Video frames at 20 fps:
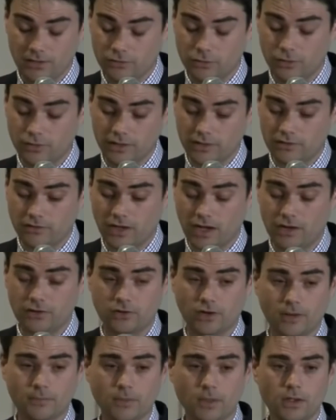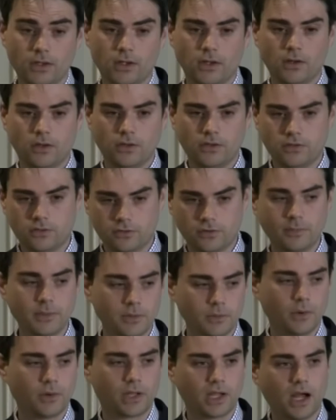Truly astonishing.
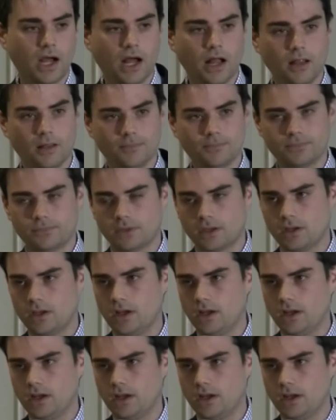Somebody wrote a column